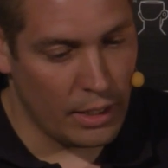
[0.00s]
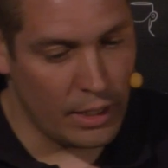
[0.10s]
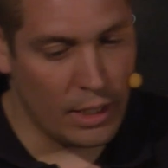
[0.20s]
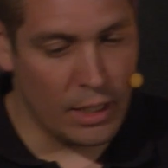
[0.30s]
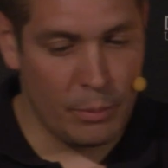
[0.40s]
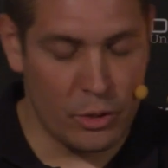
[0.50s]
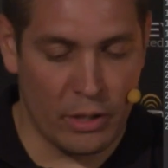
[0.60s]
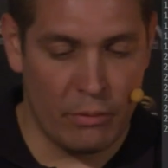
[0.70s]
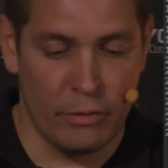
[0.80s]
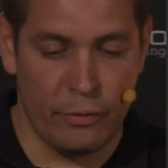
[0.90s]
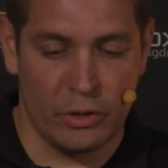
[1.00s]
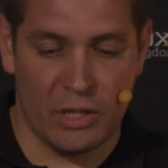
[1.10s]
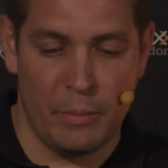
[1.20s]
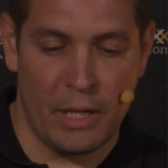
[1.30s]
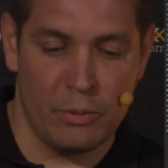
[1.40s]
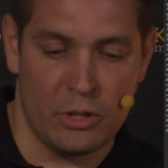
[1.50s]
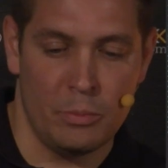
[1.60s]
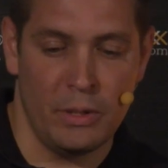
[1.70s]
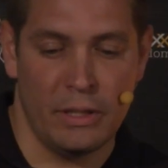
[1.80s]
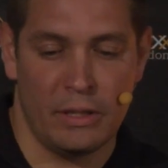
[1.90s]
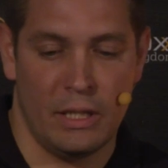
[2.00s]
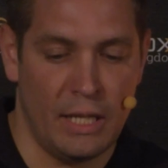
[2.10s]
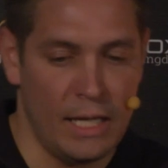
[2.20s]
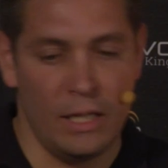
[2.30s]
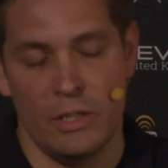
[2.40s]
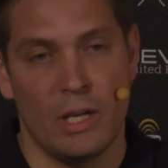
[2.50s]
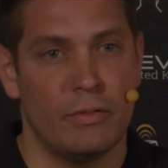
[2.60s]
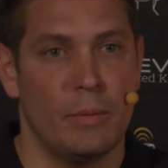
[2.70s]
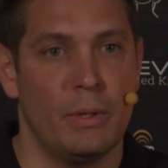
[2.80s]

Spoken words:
But you can run Vert.x embedded, which means that in any Java